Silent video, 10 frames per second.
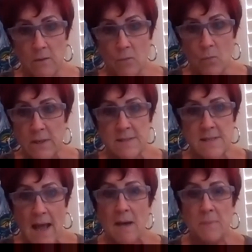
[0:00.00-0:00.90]
What is
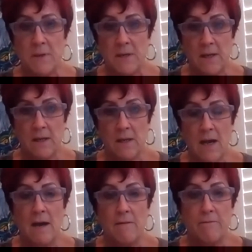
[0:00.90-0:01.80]
happening?
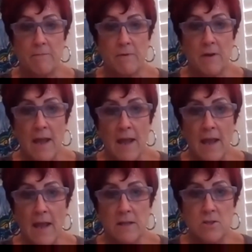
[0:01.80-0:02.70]
I've had
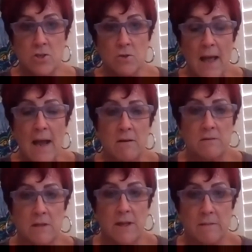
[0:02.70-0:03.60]
2 bladder
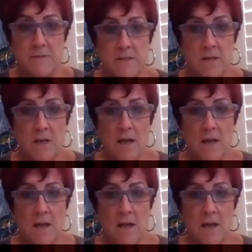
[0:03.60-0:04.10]
lifts,